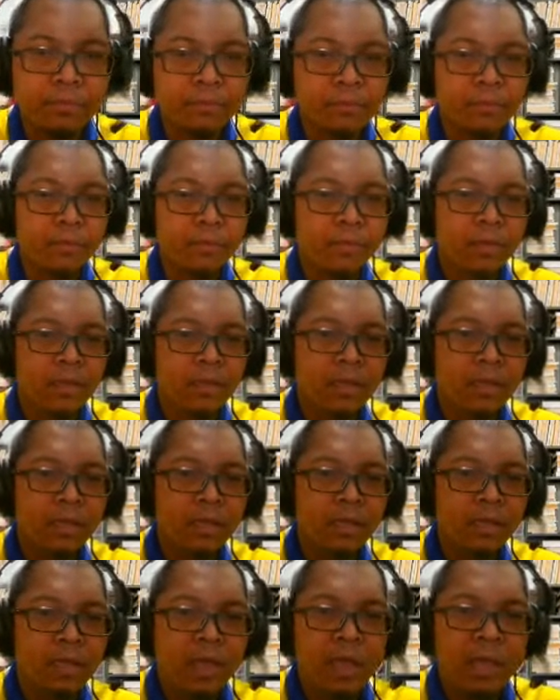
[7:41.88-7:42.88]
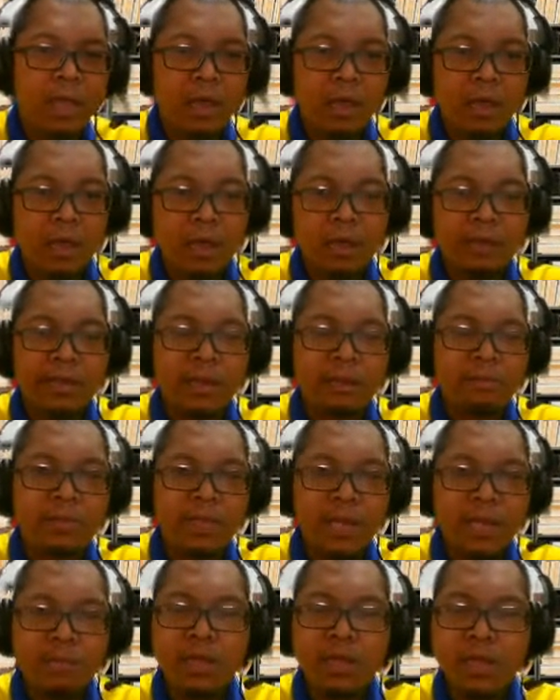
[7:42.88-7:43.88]
Okay.
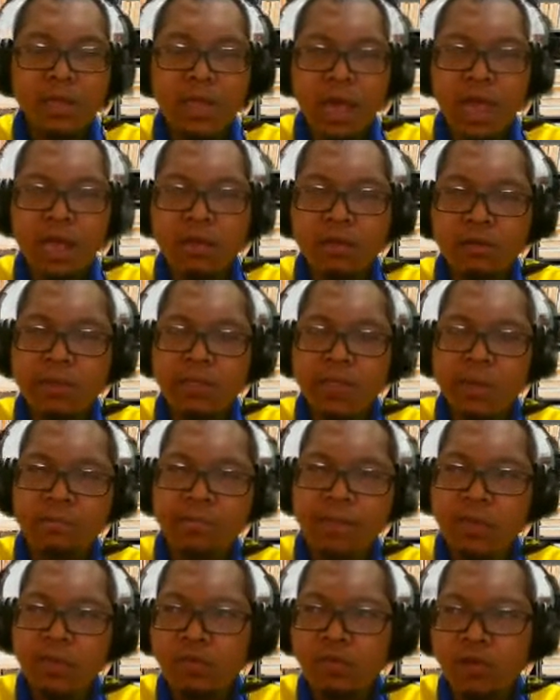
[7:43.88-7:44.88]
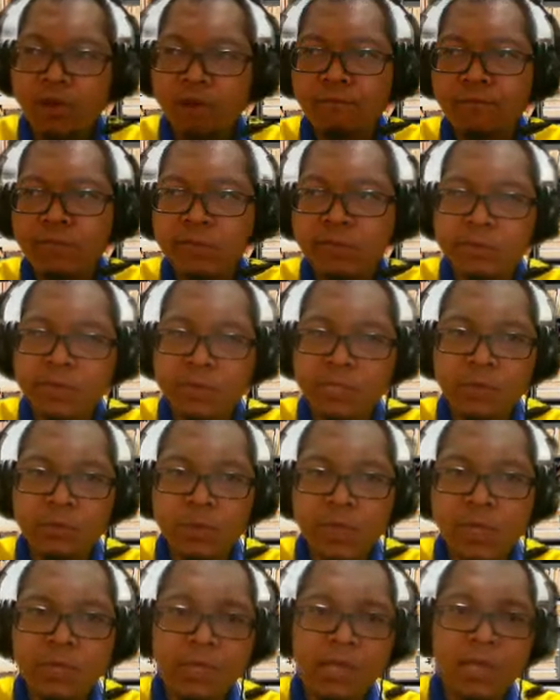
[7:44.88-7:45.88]
Sometimes, I know, sometimes you confuse
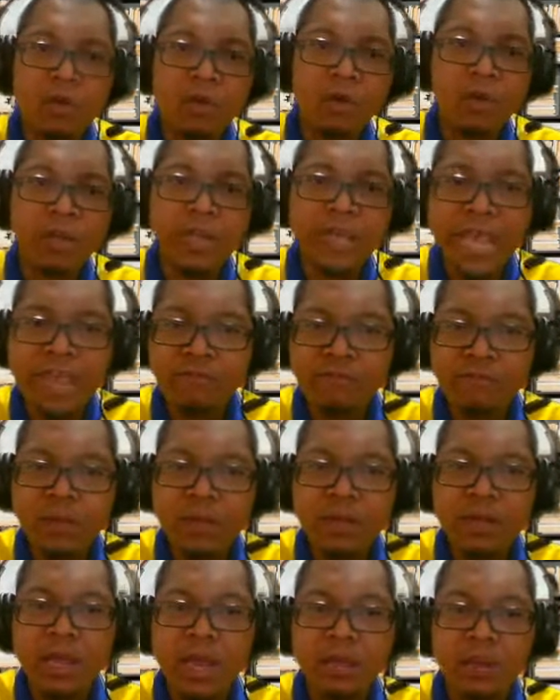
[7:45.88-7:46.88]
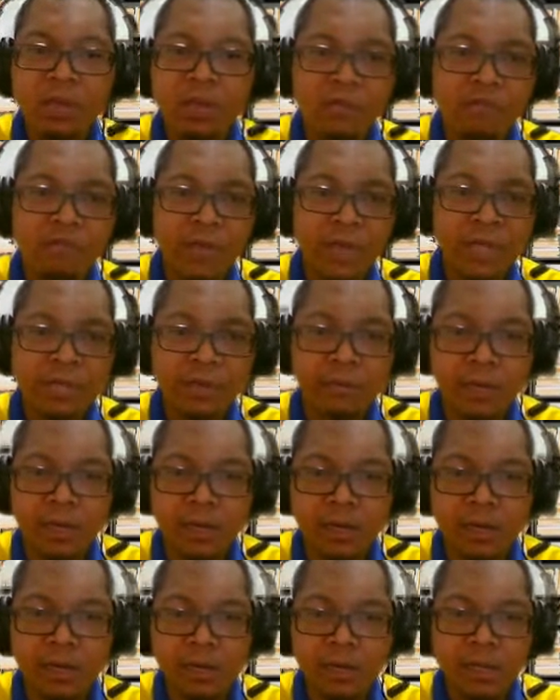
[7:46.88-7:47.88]
between the concave mirror and convex
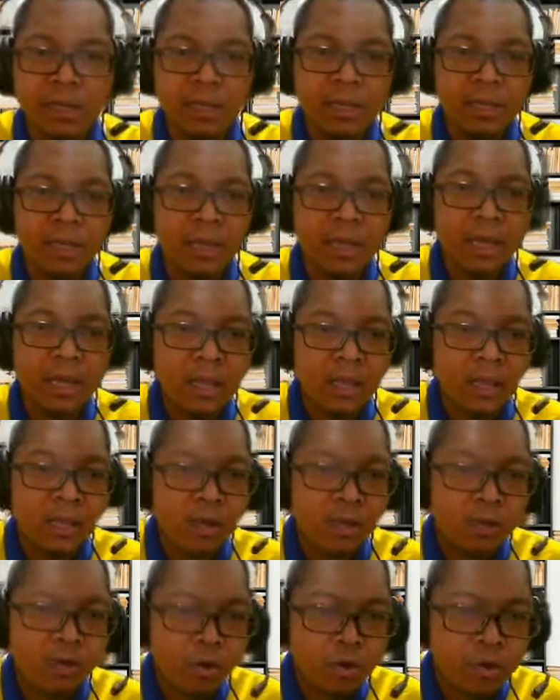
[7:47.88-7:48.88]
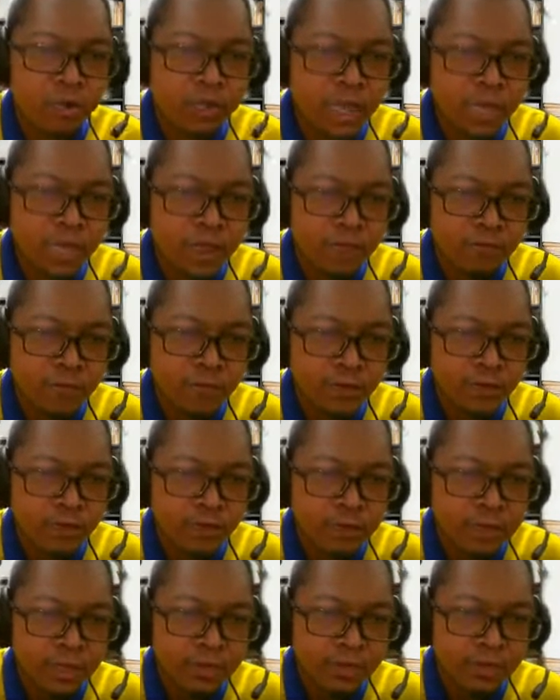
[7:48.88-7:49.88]
mirror. Concave, you
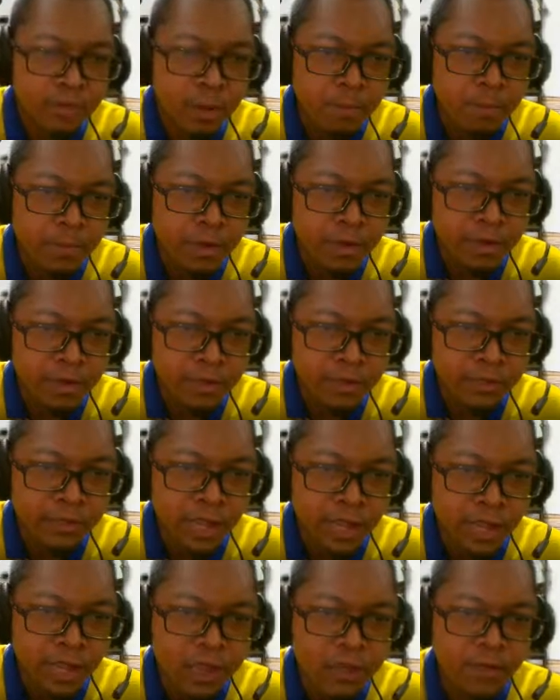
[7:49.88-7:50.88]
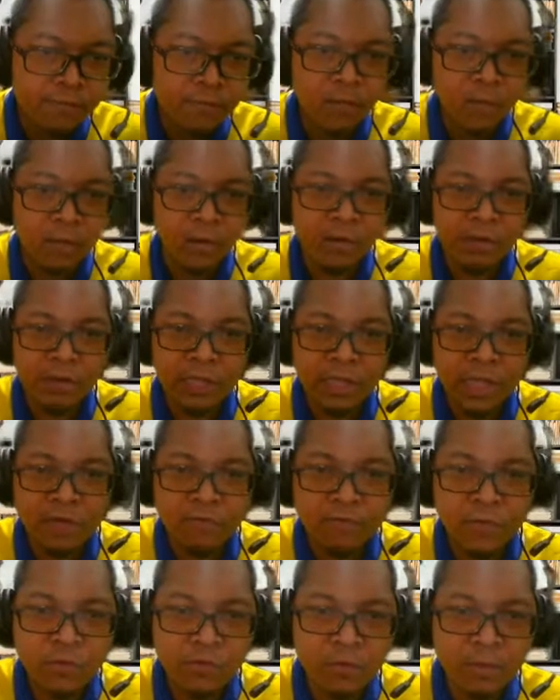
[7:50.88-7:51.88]
just remember cave, or
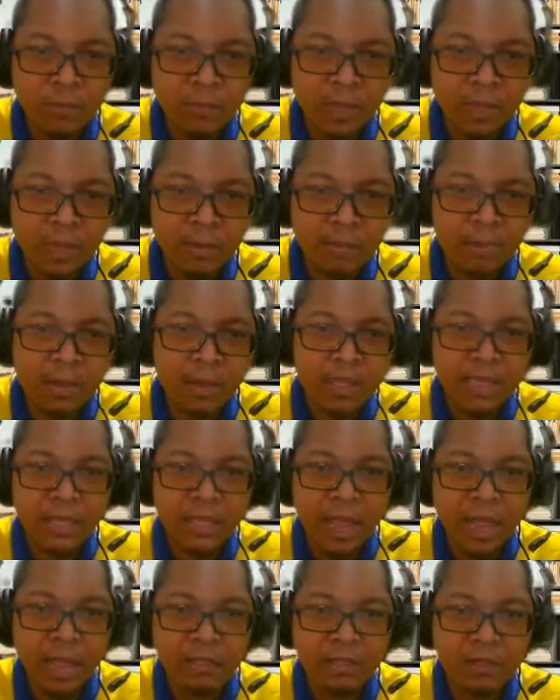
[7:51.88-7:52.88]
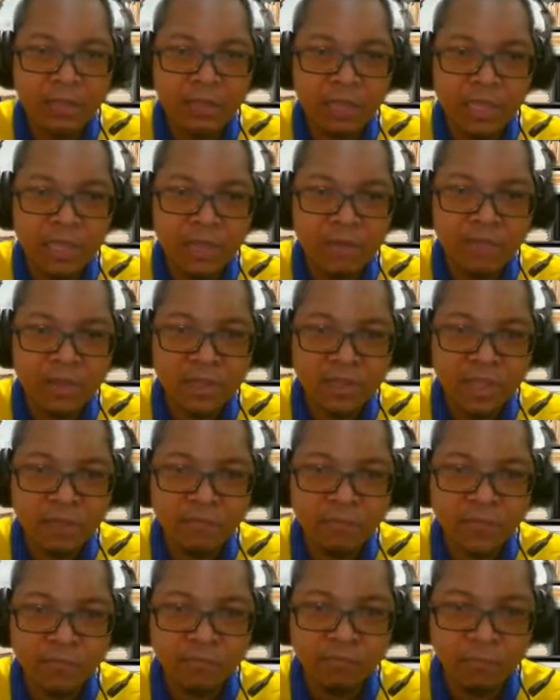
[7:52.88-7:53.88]
cave if you become enter the cave
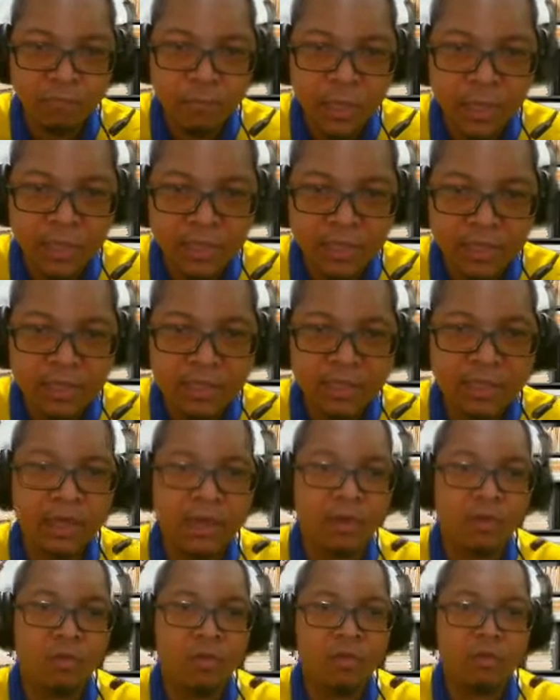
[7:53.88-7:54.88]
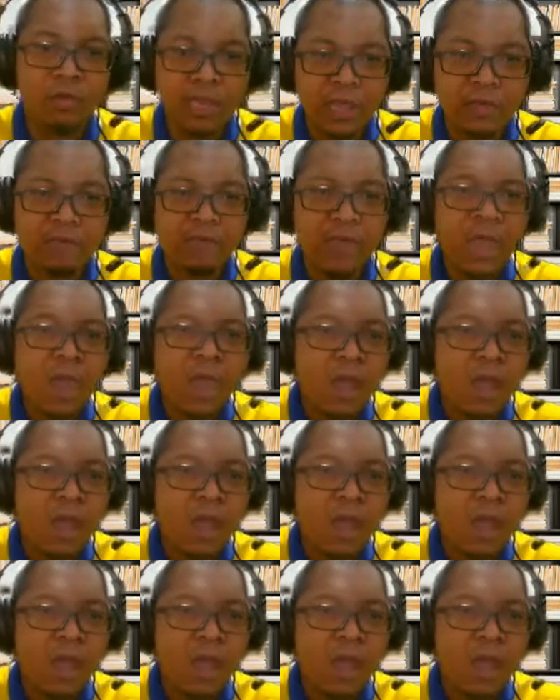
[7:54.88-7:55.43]
is big. Concave.